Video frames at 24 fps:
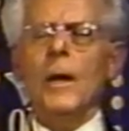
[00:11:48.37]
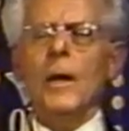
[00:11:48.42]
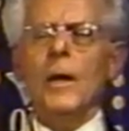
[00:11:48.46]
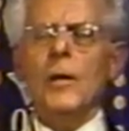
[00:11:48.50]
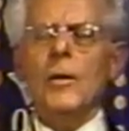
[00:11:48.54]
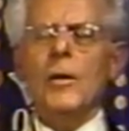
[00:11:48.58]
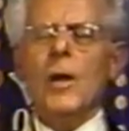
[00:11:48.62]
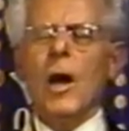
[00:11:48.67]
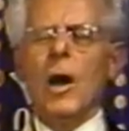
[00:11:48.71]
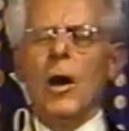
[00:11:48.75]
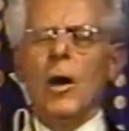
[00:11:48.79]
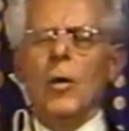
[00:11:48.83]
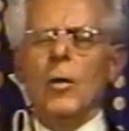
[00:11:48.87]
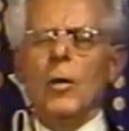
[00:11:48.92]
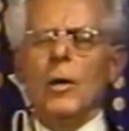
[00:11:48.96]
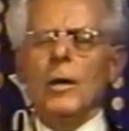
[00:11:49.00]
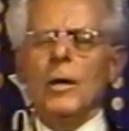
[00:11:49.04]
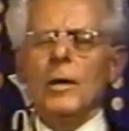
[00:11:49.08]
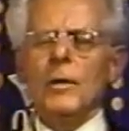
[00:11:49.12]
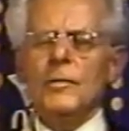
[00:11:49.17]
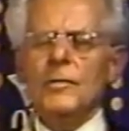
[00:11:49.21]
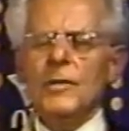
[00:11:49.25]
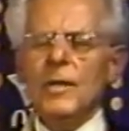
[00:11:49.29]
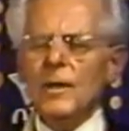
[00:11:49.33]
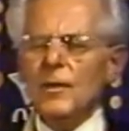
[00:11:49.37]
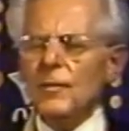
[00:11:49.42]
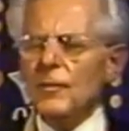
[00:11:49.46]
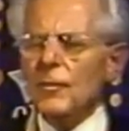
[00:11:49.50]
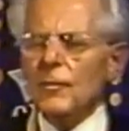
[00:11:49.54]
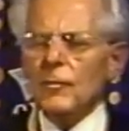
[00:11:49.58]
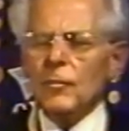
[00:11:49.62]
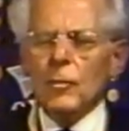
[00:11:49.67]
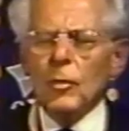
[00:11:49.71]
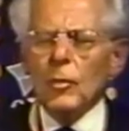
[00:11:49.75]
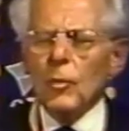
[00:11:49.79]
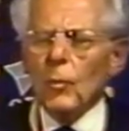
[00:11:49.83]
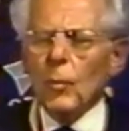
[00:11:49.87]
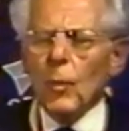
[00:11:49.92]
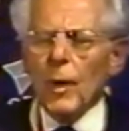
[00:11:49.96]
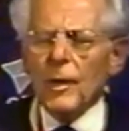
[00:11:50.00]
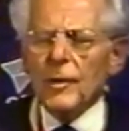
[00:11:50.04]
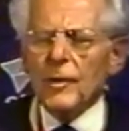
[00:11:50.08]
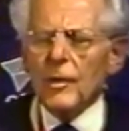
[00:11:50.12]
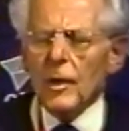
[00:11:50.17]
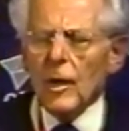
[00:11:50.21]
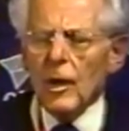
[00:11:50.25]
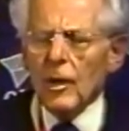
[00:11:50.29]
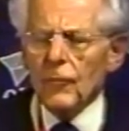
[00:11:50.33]
Now, Jesus could have
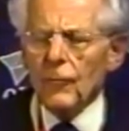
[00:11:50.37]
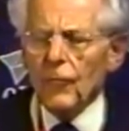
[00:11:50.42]
worked it out